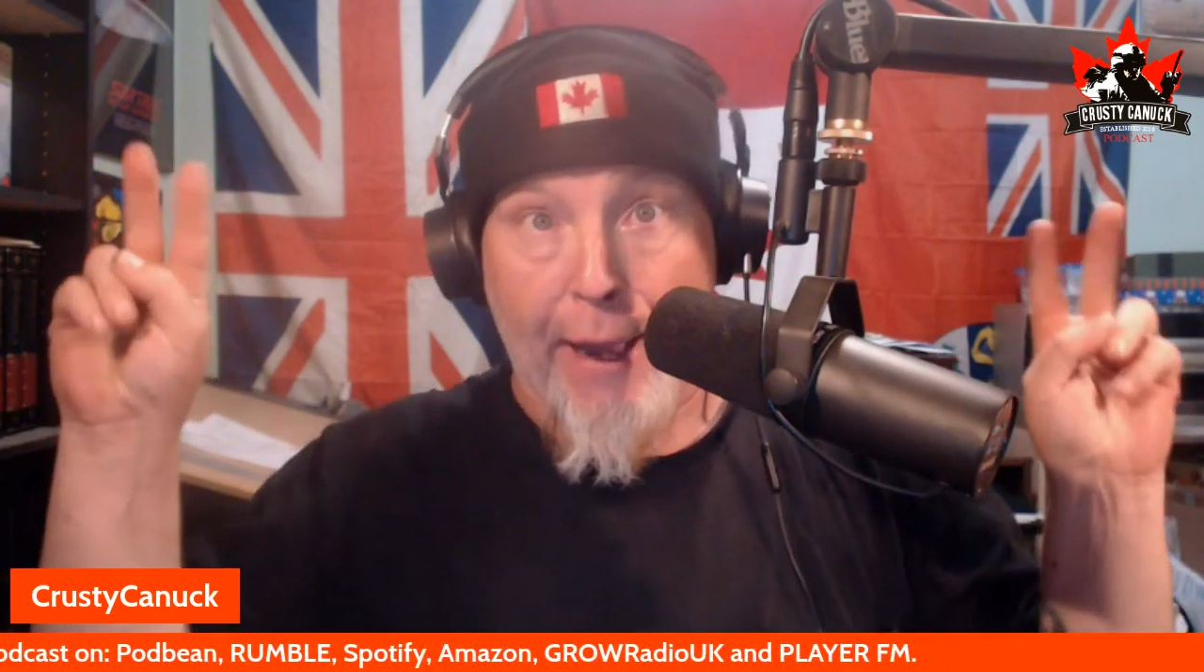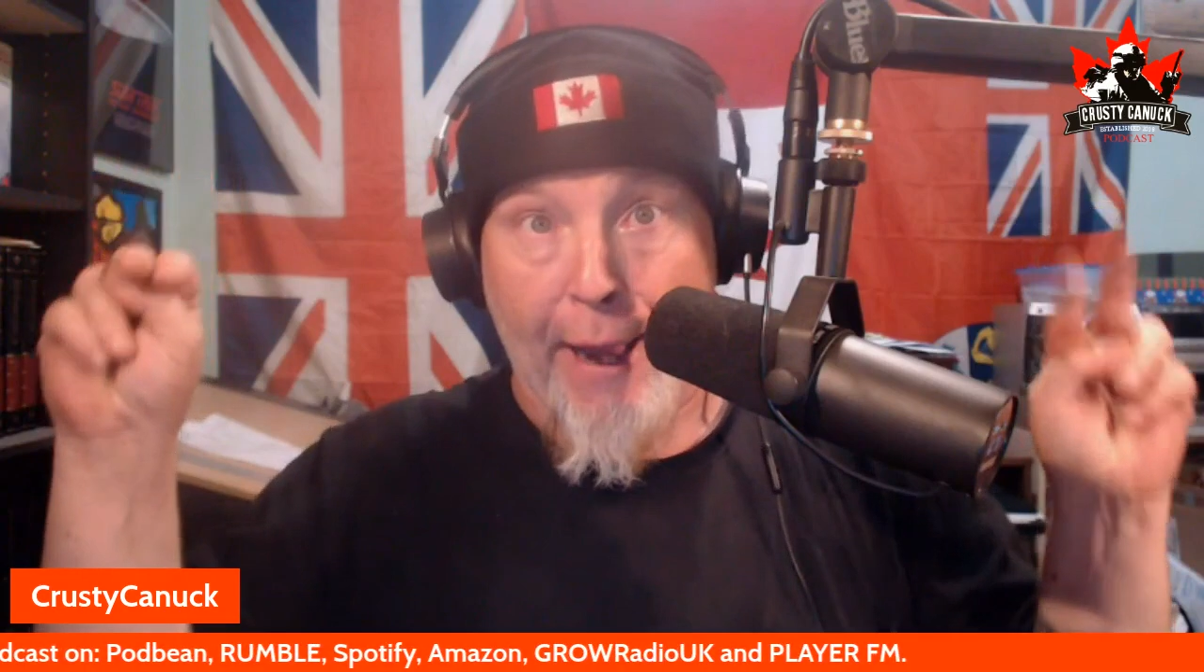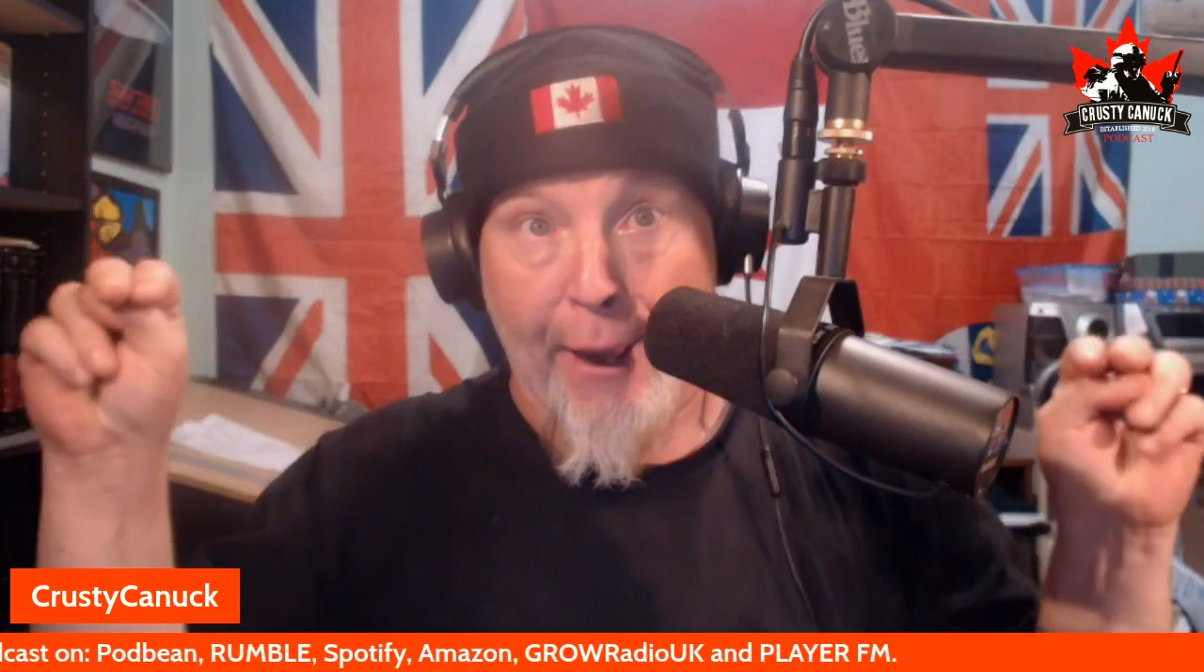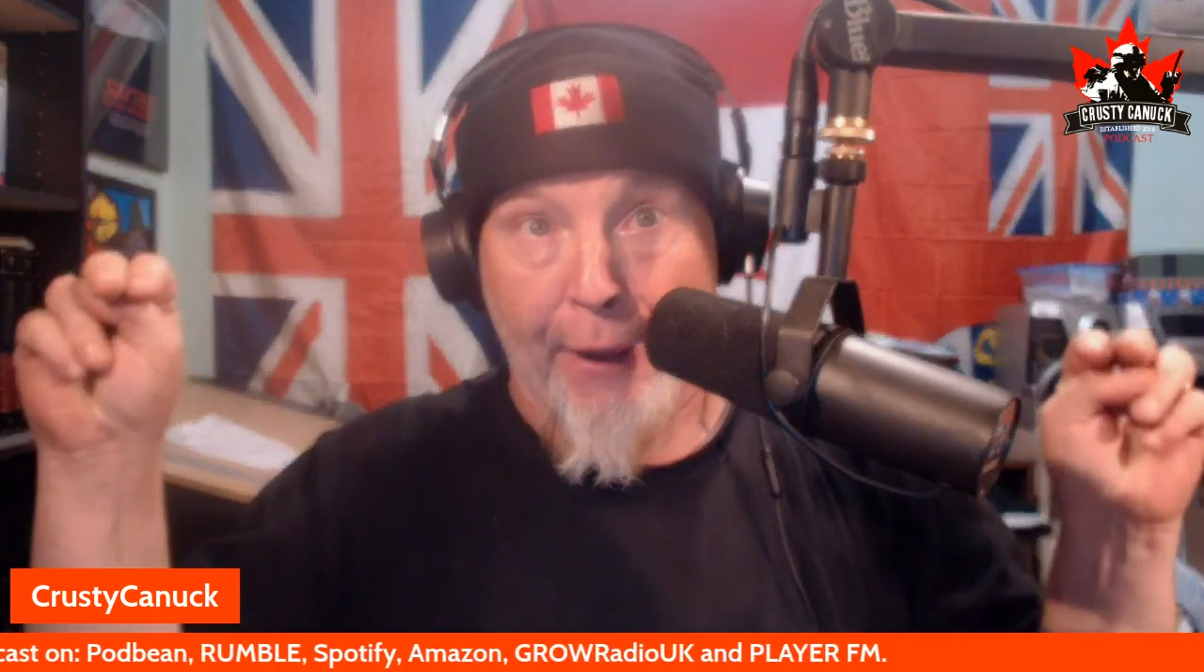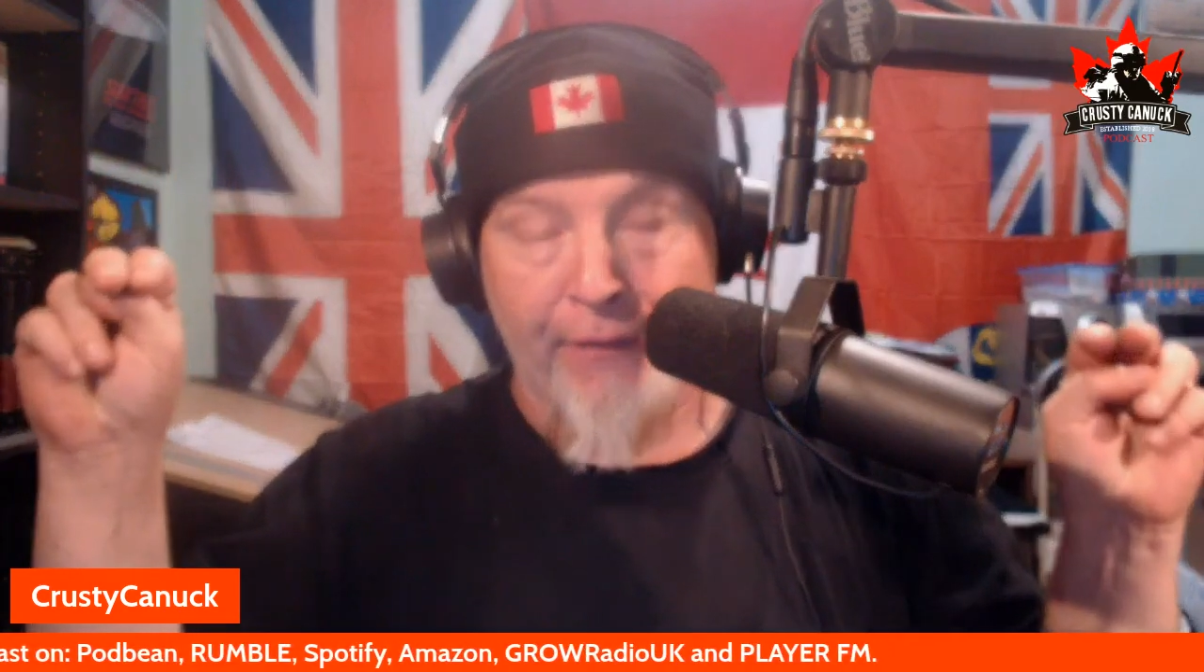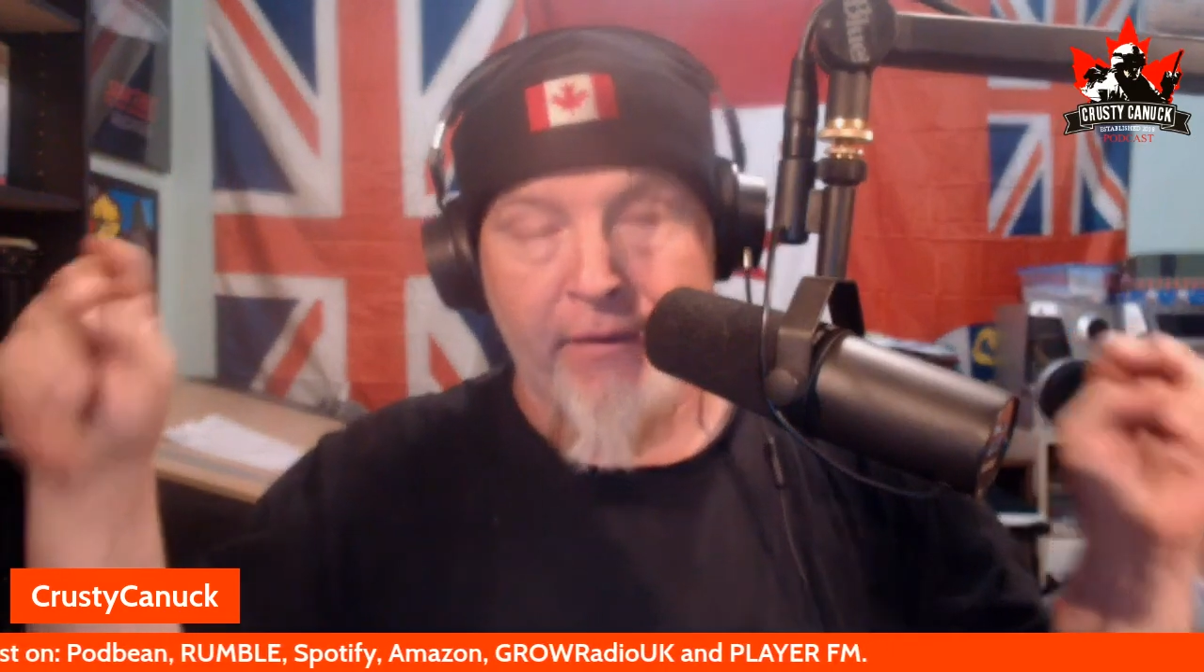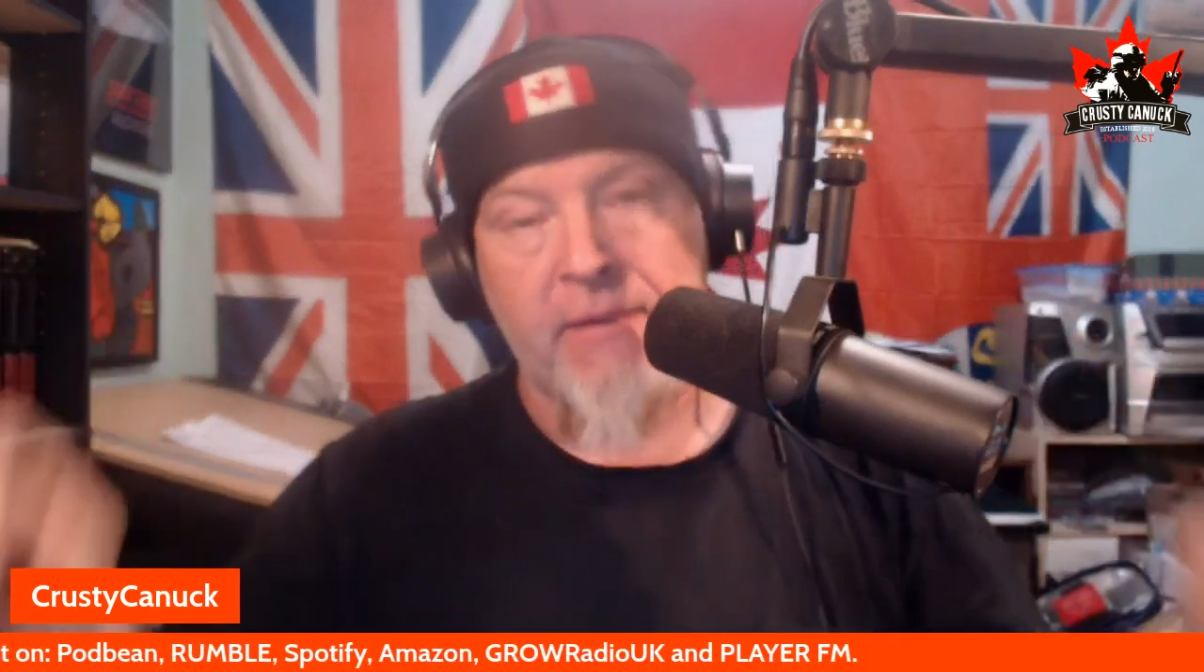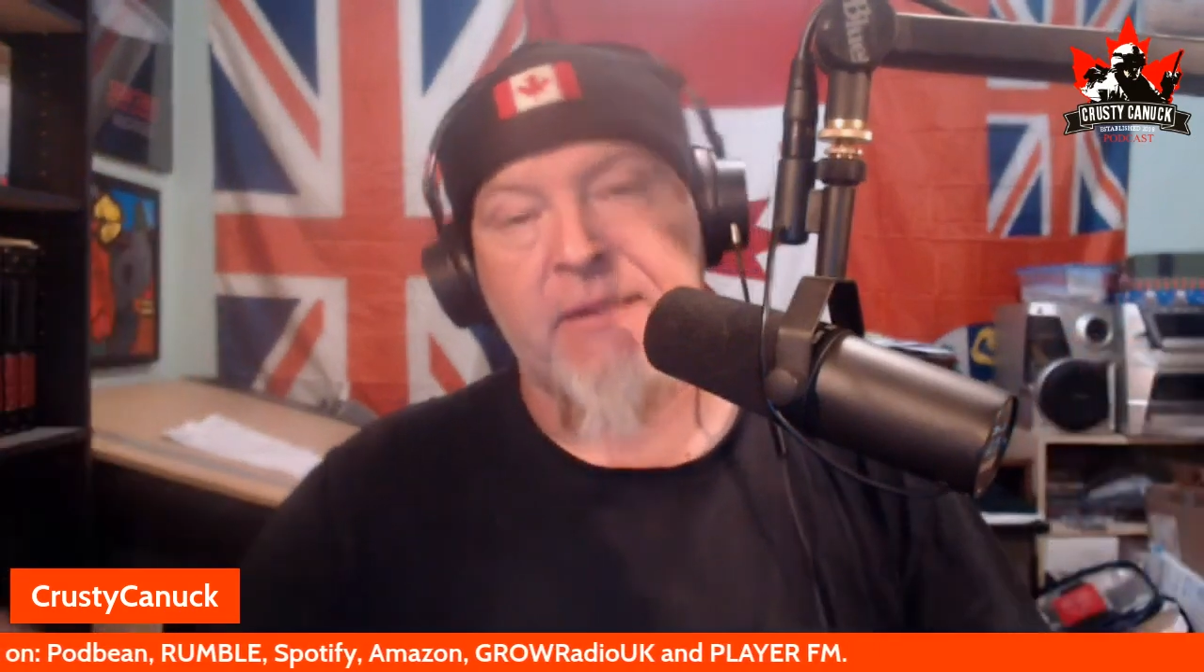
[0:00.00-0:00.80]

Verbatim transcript: hand.